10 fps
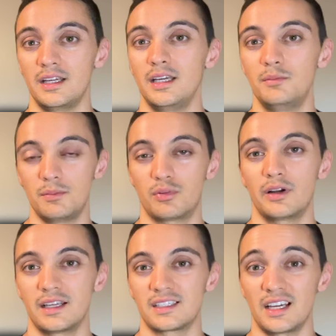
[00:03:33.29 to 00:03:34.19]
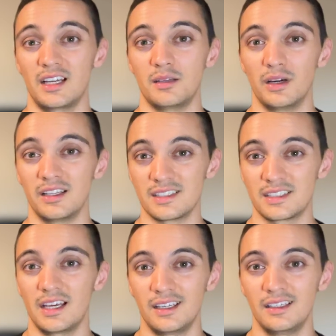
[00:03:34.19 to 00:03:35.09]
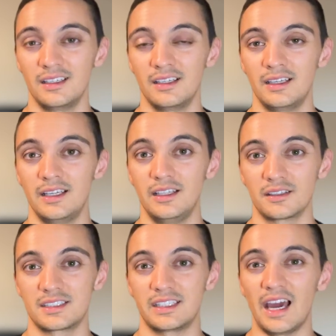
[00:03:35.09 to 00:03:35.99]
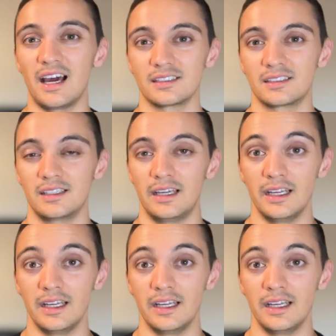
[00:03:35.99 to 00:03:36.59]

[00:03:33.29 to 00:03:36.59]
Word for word: he'd be pretty excited, but instead, he looks gassed.